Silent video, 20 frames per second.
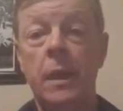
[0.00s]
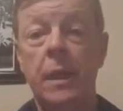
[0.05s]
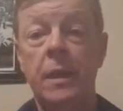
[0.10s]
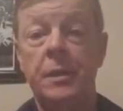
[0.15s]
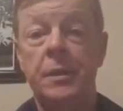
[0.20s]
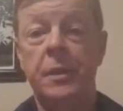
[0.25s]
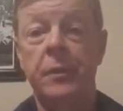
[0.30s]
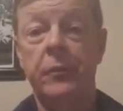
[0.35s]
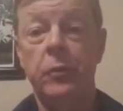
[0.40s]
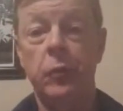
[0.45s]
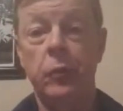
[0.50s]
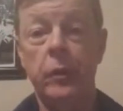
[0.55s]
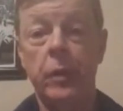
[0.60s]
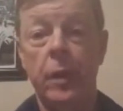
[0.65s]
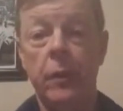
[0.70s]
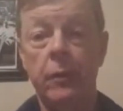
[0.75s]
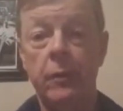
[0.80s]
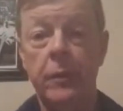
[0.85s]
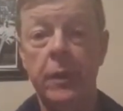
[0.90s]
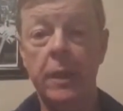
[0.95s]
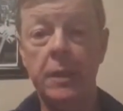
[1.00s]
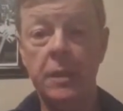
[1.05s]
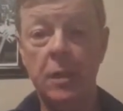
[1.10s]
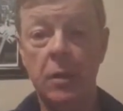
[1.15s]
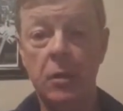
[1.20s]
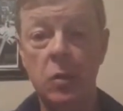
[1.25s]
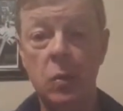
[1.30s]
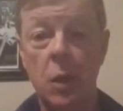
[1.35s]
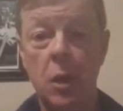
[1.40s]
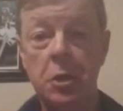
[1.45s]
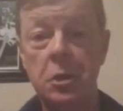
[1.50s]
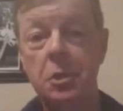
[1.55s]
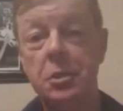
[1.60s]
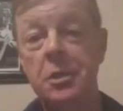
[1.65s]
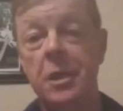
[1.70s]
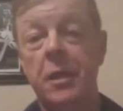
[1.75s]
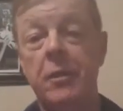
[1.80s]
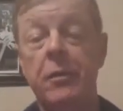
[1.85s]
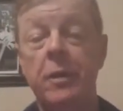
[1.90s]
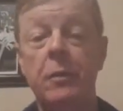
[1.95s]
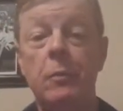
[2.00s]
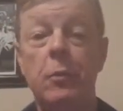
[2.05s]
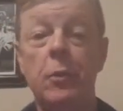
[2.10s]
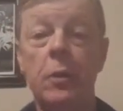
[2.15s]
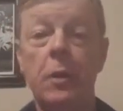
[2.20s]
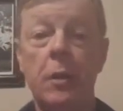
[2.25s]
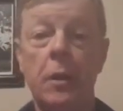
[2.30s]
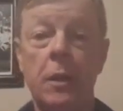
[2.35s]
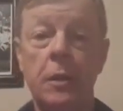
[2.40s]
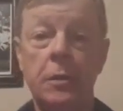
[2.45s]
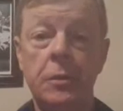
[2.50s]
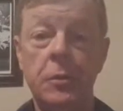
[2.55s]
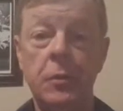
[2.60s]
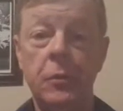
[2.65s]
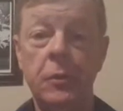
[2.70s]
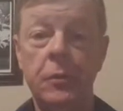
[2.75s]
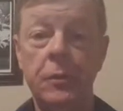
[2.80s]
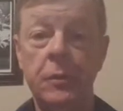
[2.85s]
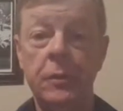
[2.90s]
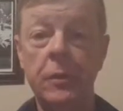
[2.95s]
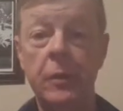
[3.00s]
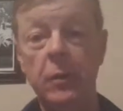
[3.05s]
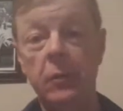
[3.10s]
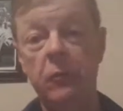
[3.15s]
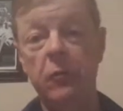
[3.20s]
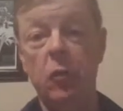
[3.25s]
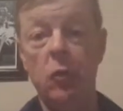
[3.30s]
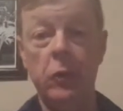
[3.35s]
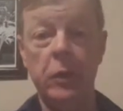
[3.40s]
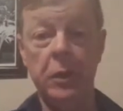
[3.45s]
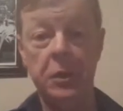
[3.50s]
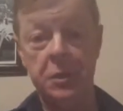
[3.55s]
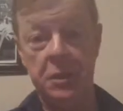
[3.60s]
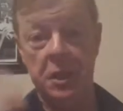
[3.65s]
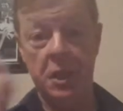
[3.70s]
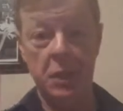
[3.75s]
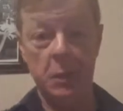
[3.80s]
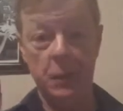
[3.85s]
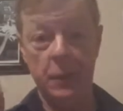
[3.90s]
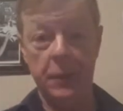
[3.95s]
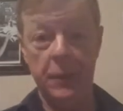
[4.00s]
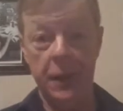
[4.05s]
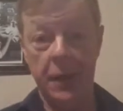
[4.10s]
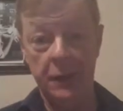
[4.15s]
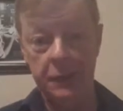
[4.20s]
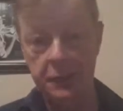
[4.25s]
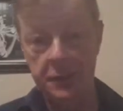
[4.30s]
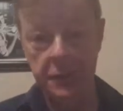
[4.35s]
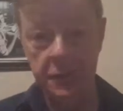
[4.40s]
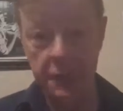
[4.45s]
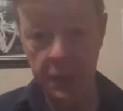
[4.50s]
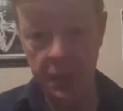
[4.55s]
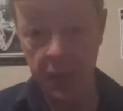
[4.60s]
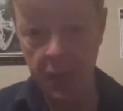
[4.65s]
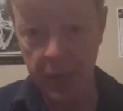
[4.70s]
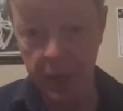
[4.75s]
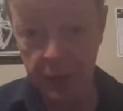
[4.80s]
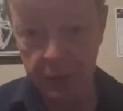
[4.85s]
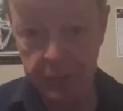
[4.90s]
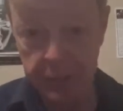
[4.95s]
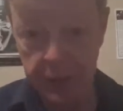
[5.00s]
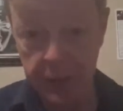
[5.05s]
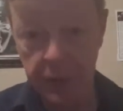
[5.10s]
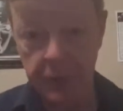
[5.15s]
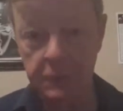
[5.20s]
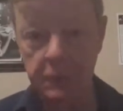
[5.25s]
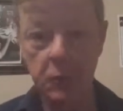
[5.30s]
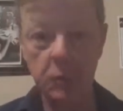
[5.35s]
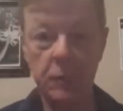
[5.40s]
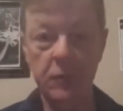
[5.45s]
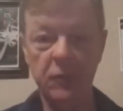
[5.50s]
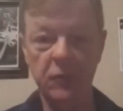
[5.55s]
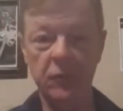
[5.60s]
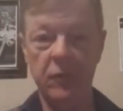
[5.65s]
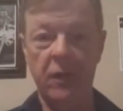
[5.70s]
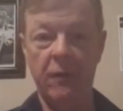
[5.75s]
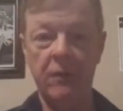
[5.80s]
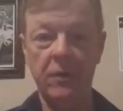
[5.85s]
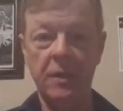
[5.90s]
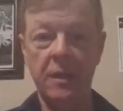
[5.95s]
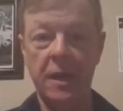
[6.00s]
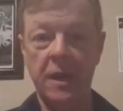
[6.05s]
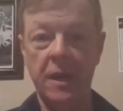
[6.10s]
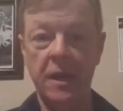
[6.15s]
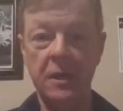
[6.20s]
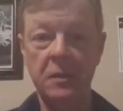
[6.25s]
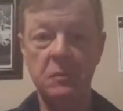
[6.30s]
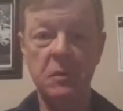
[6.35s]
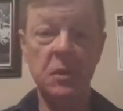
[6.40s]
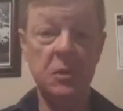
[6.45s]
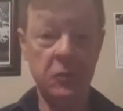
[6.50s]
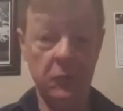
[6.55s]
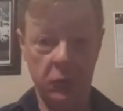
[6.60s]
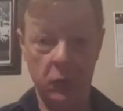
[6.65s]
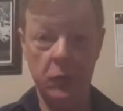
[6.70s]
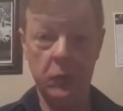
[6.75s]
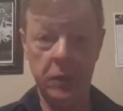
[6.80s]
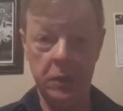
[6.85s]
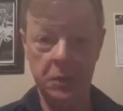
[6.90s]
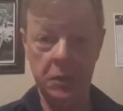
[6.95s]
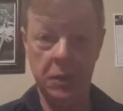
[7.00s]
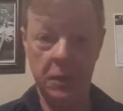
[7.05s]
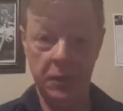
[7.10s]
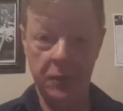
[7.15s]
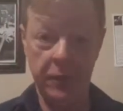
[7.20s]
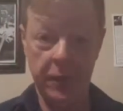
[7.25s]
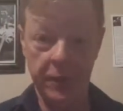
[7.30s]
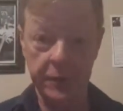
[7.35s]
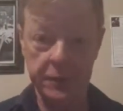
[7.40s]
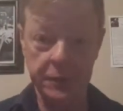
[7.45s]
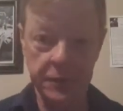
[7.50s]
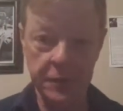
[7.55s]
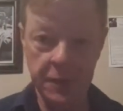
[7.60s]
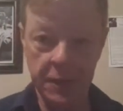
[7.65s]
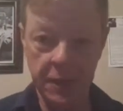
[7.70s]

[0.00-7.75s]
instead of doing other things I was watching Saturday morning cartoons and you've only seen them 1,000 times. That was one of his favorite lines, which you've only seen 1,000